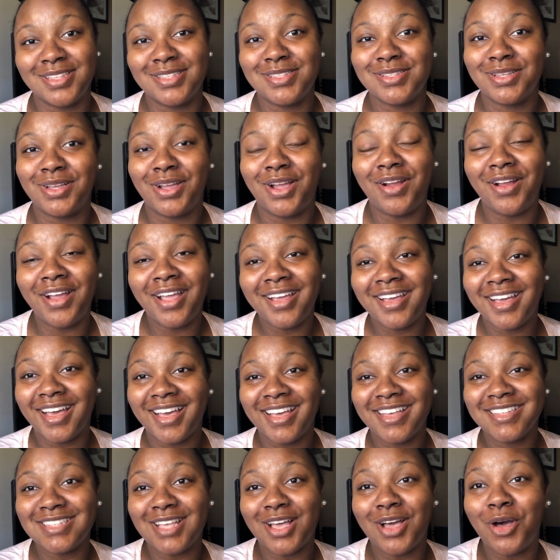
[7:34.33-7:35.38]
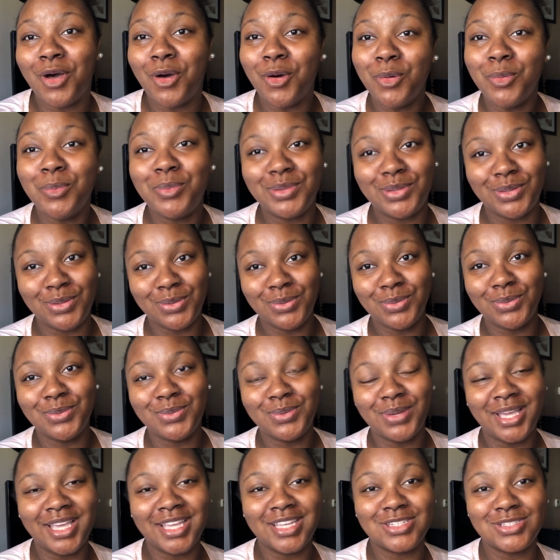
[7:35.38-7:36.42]
All right, guys, I hope you
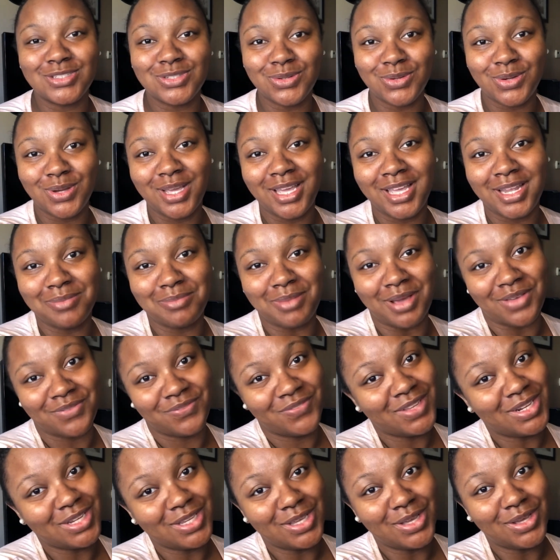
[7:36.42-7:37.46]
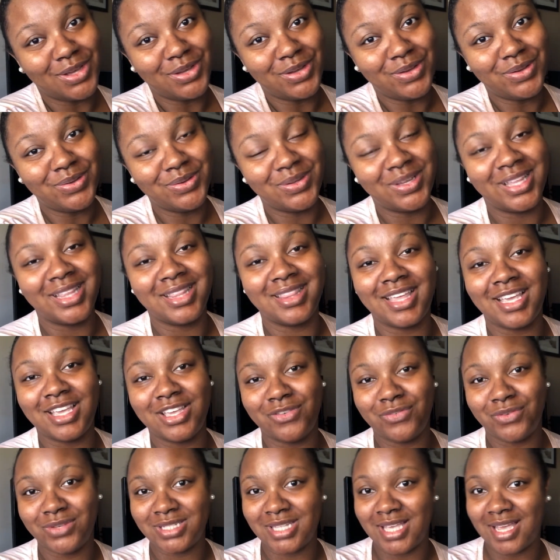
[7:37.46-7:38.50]
enjoyed my video. Thank
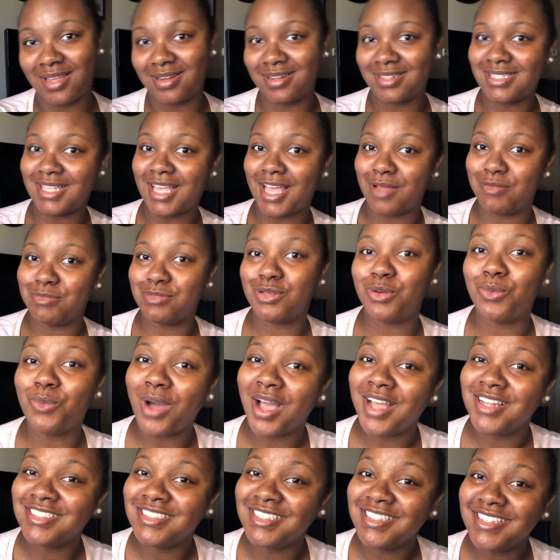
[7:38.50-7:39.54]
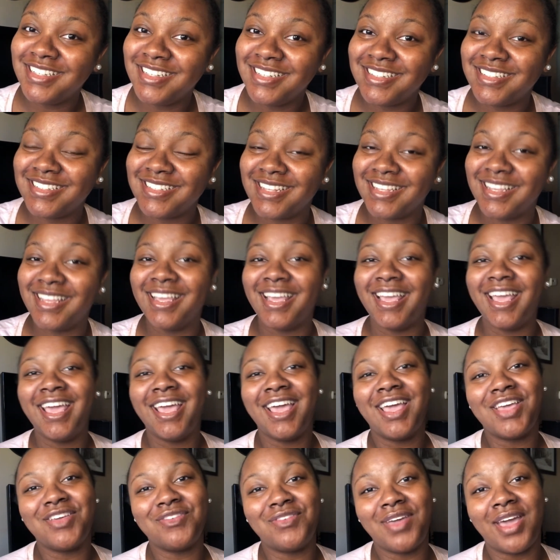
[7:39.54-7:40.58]
you for taking the time to watch it.
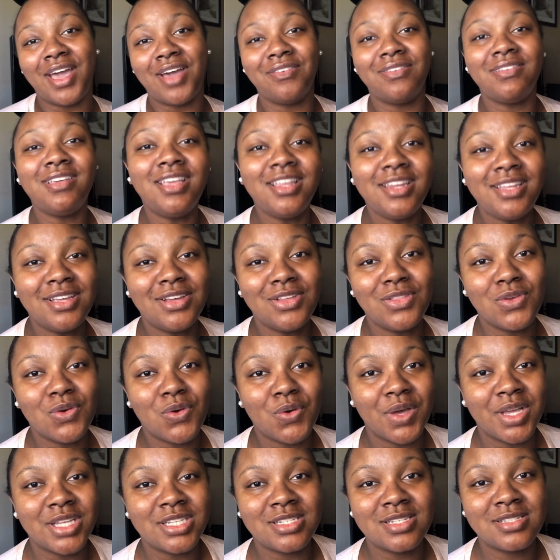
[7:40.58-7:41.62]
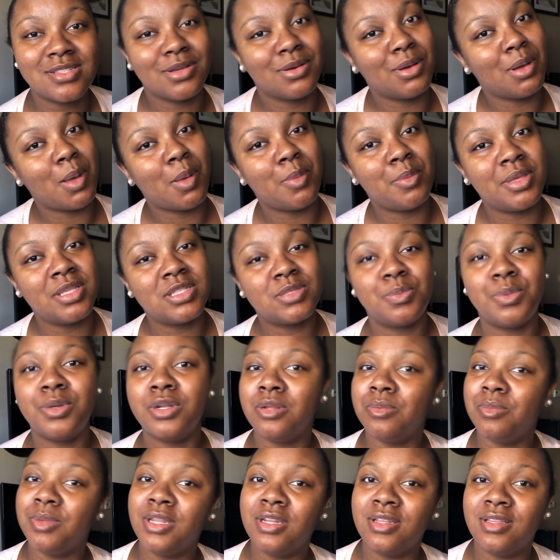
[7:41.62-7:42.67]
If you have any other questions or comments, put
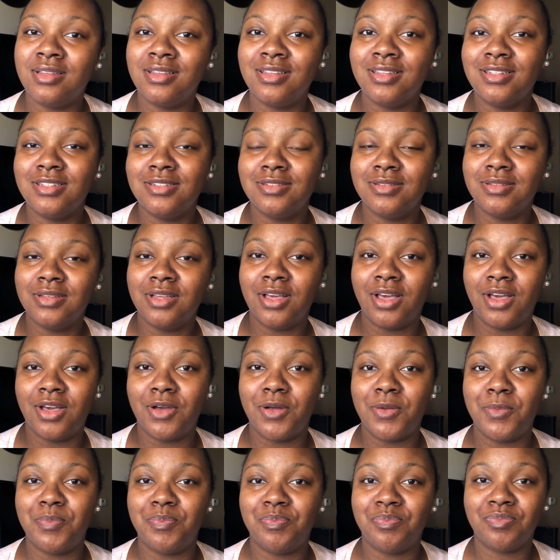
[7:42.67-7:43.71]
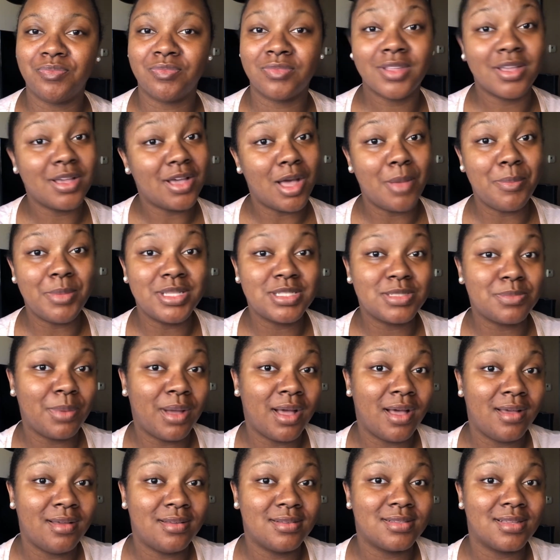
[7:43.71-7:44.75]
them in the comments
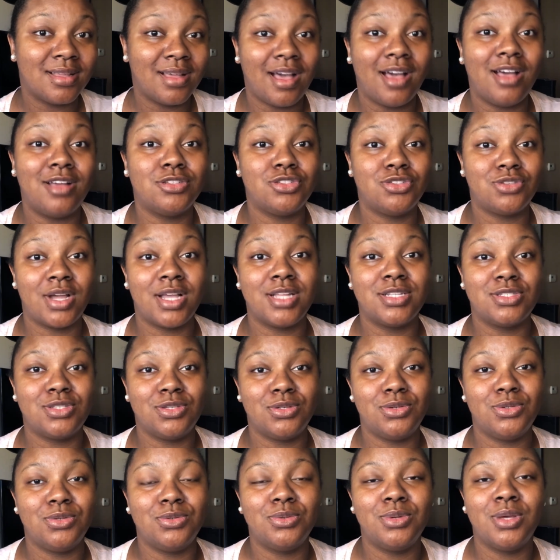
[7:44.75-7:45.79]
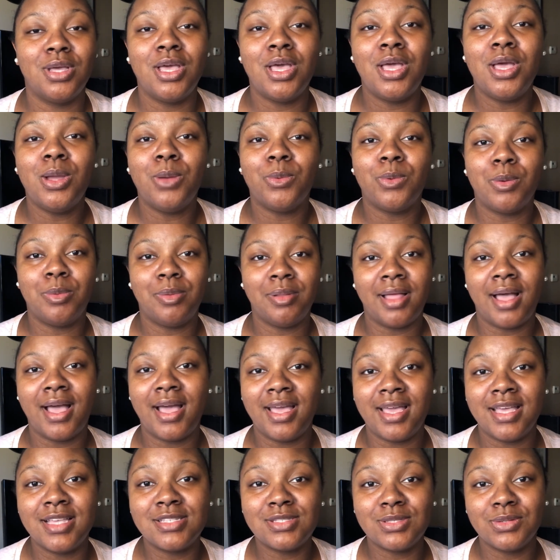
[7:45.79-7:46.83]
box. I'll try to
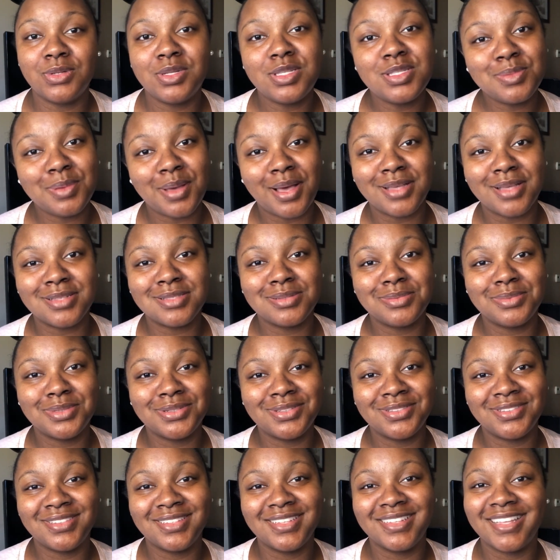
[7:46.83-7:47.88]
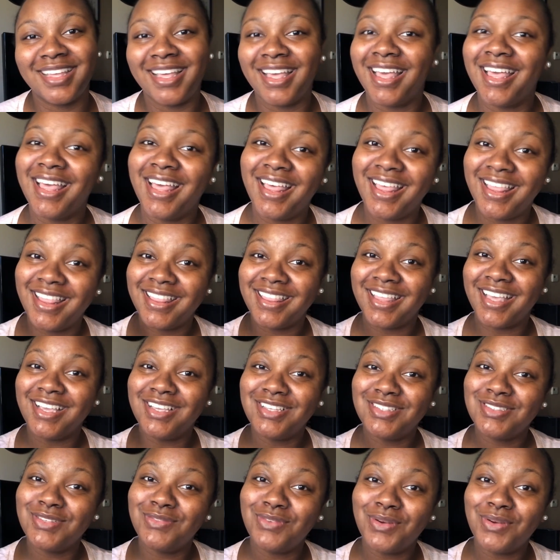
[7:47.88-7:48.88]
reply as soon as possible. Thanks for